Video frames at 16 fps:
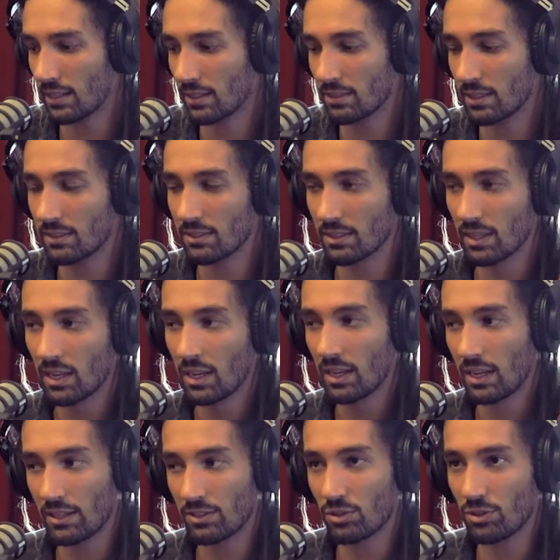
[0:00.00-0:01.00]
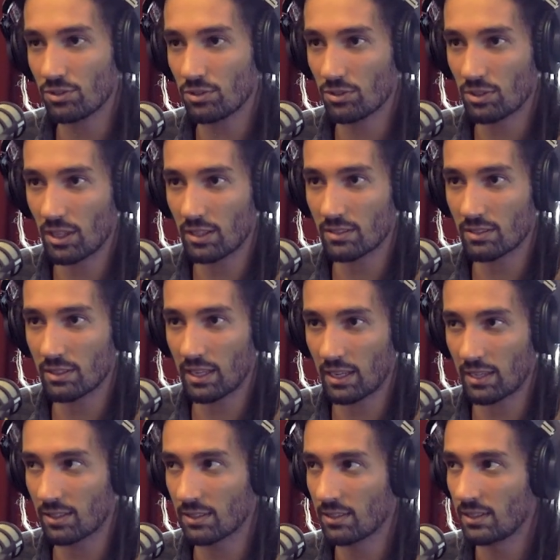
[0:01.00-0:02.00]
Because it's also not
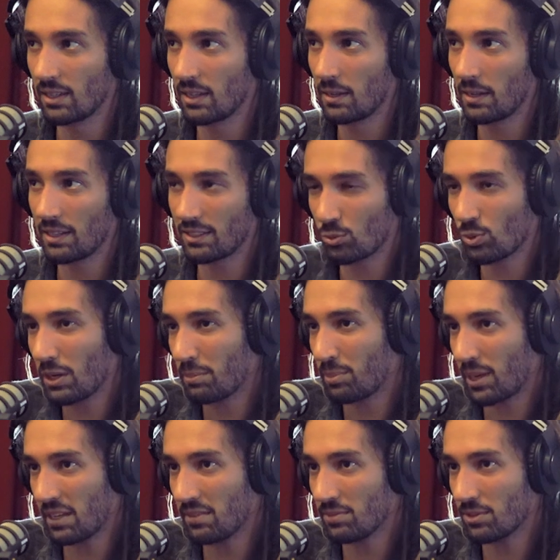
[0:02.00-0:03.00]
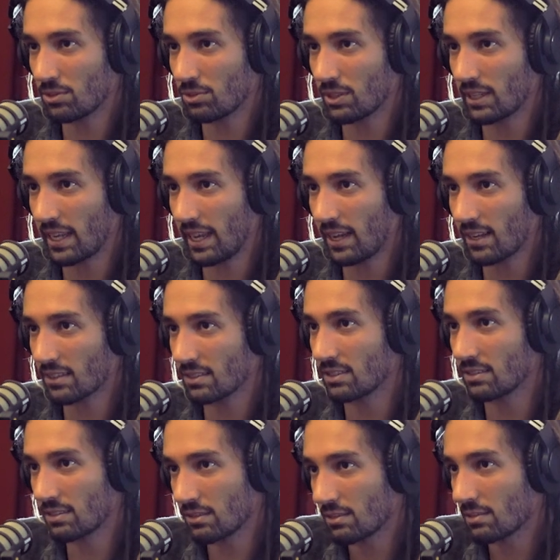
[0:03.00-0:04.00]
like, it's quite painful to lay eggs
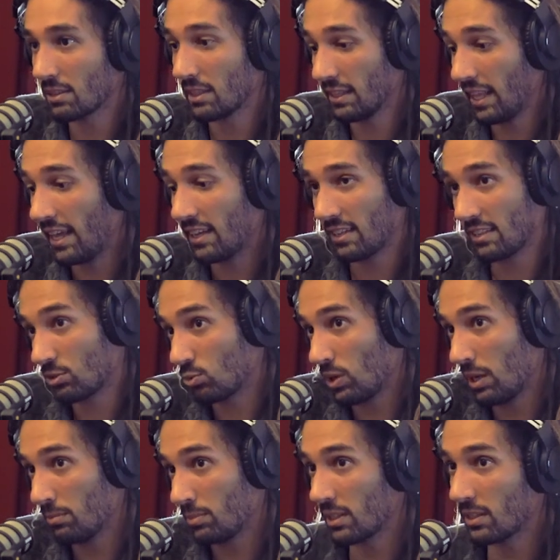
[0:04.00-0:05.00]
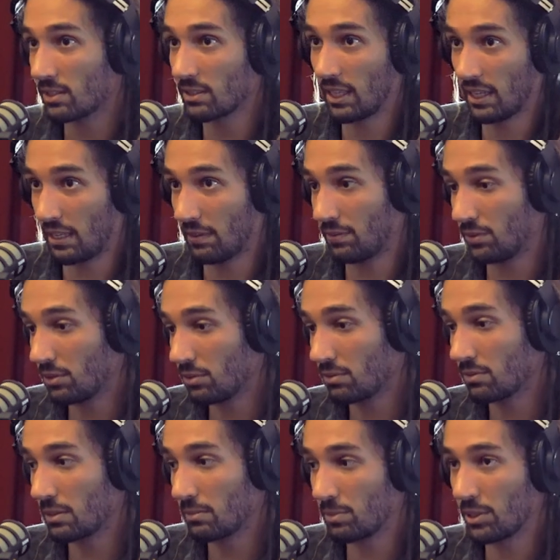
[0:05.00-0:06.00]
because an egg is quite big, like if you
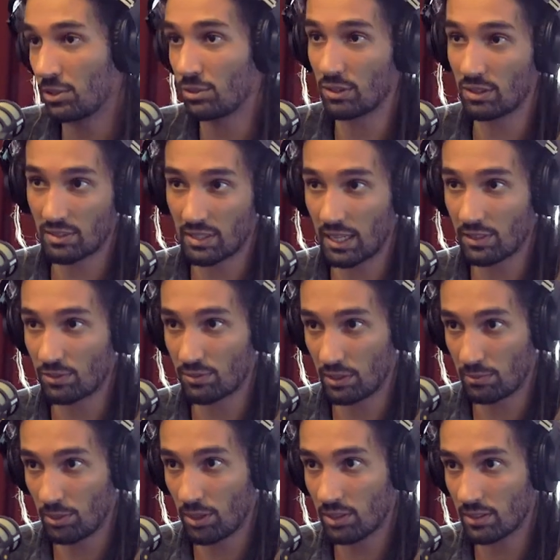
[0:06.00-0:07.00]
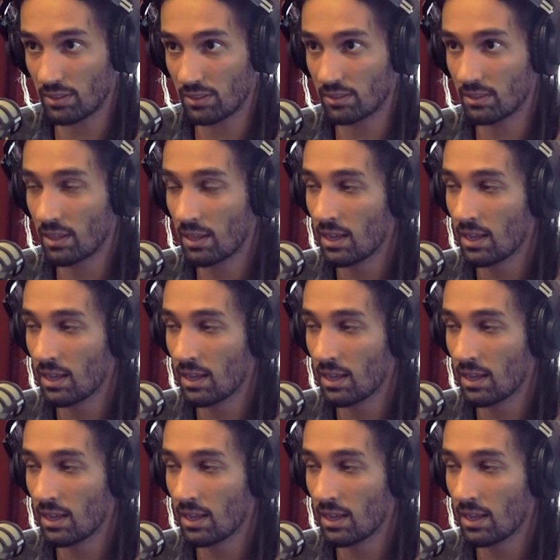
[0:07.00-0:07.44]
compare it to the size of their bodies.